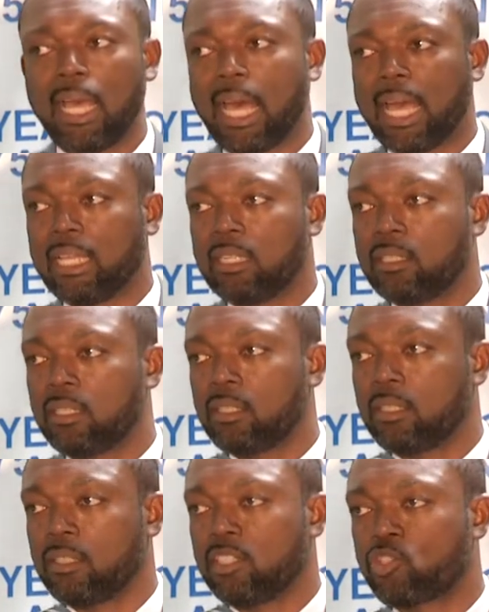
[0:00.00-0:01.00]
And
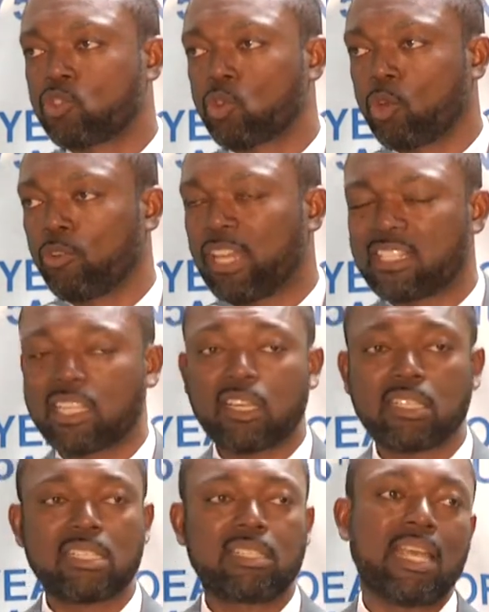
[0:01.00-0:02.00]
the story, as I
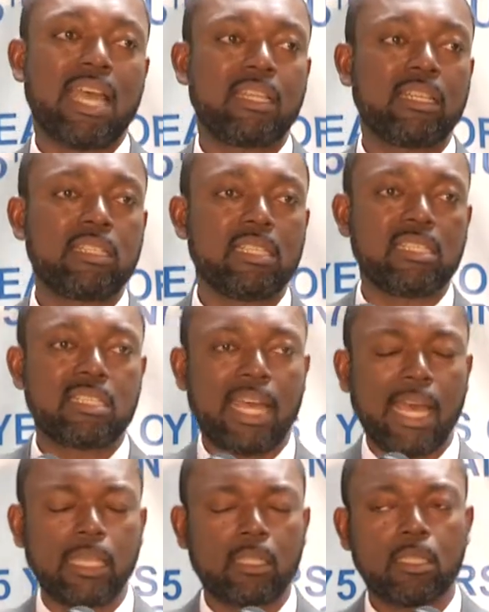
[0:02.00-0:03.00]
understand it, is
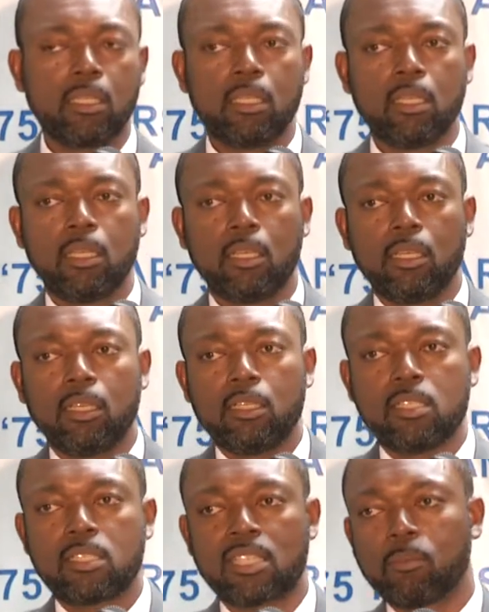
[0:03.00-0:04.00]
that
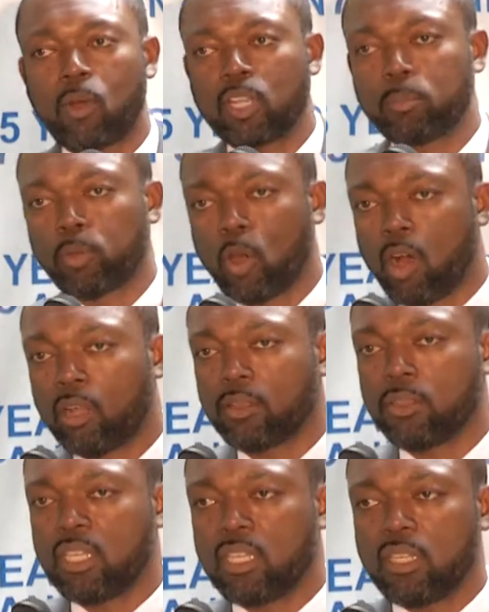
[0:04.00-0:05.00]
somebody brought
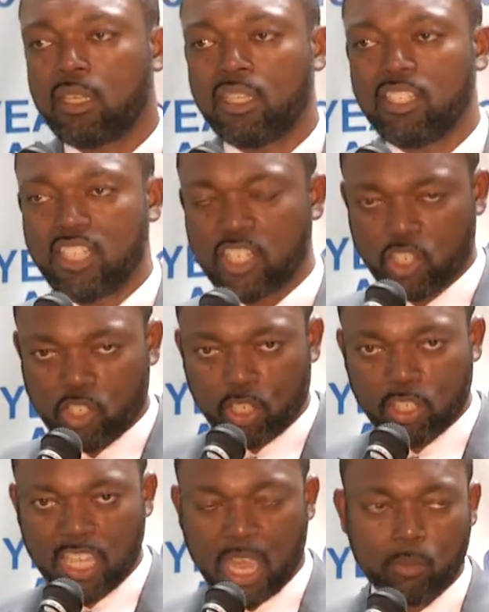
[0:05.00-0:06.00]
the
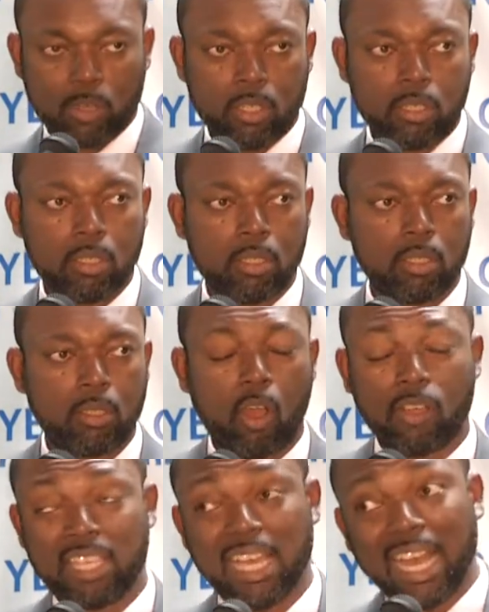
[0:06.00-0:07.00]
digital camera,
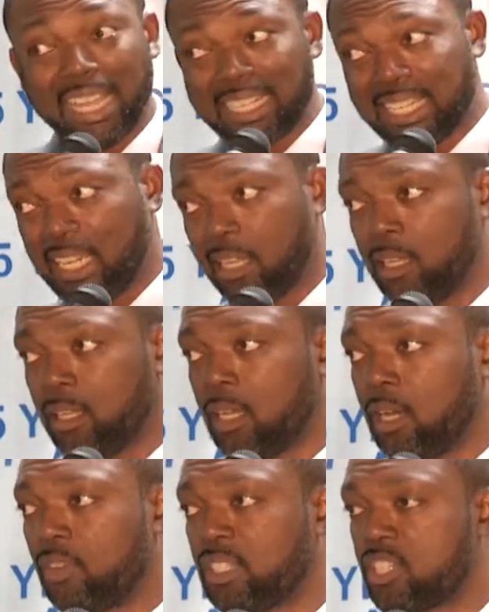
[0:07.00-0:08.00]
or the idea
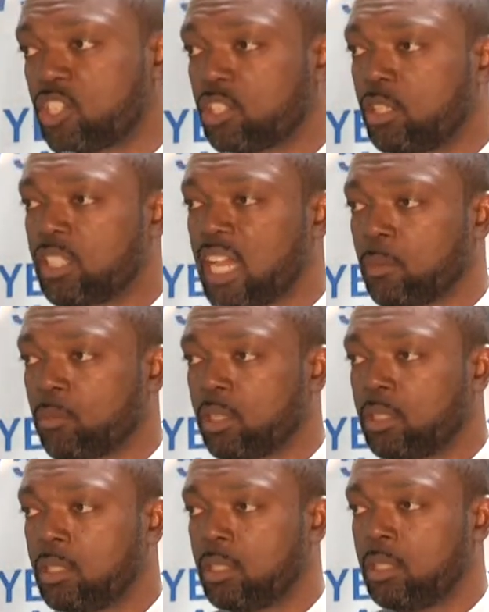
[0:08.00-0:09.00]
of a digital
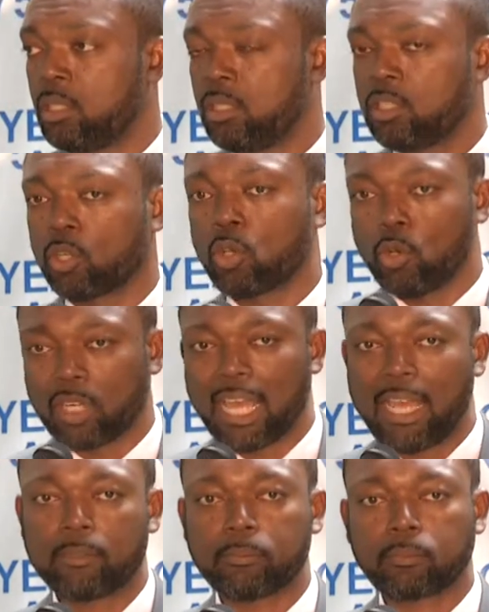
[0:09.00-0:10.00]
camera, to
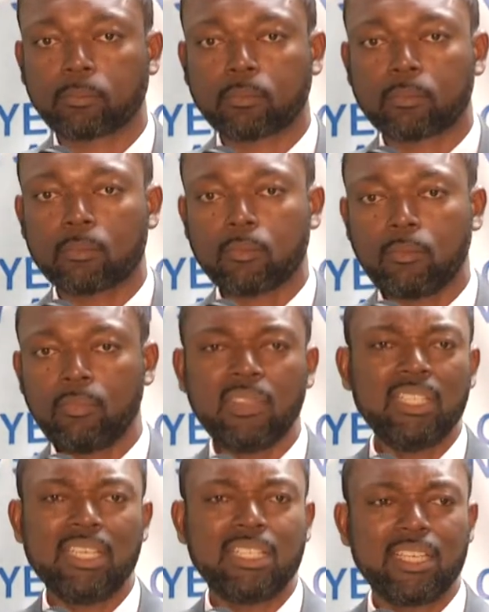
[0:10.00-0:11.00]
Kodak,
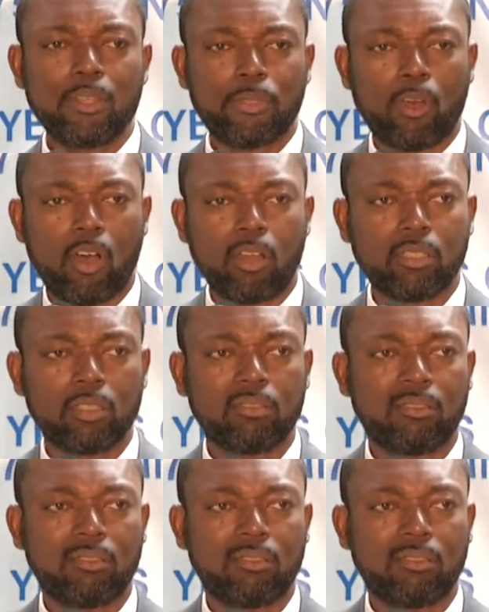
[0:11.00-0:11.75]
and they thought